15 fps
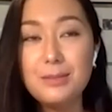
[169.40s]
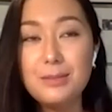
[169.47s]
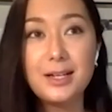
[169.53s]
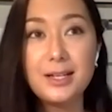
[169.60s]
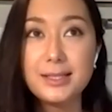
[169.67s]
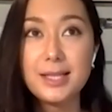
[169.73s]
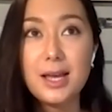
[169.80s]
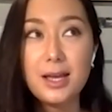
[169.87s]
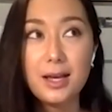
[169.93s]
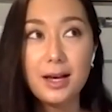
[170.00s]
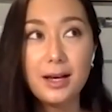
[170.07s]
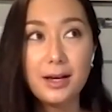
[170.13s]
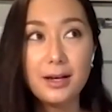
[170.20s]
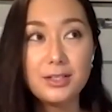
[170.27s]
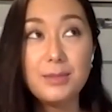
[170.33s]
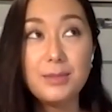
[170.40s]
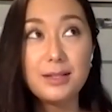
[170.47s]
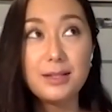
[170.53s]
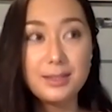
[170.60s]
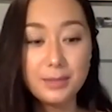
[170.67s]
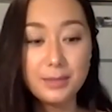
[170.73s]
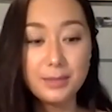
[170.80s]
because
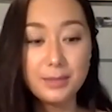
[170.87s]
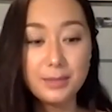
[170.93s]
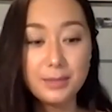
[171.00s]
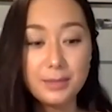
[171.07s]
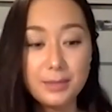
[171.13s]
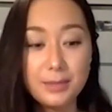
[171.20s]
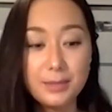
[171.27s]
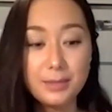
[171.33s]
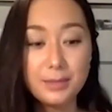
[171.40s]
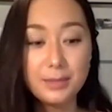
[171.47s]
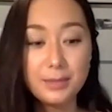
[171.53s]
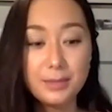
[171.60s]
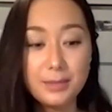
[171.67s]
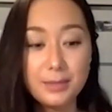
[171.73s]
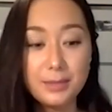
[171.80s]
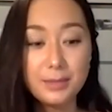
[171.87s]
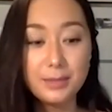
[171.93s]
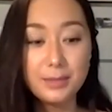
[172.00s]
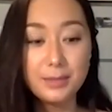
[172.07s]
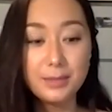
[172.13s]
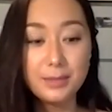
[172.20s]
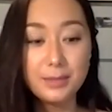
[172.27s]
to me it seemed like it was a
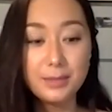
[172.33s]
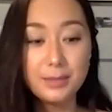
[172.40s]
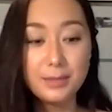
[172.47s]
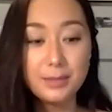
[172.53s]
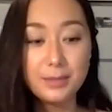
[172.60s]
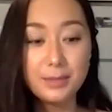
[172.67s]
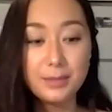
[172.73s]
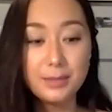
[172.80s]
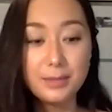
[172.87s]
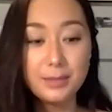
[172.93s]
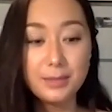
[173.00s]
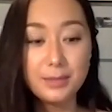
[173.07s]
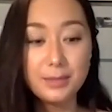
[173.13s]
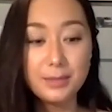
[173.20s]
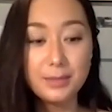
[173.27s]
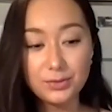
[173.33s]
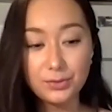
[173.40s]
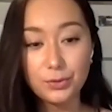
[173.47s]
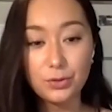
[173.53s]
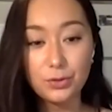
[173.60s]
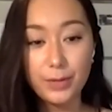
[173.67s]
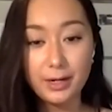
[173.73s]
role where it was
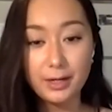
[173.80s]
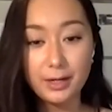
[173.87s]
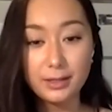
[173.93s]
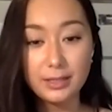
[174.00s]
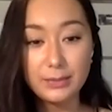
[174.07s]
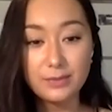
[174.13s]
very, again,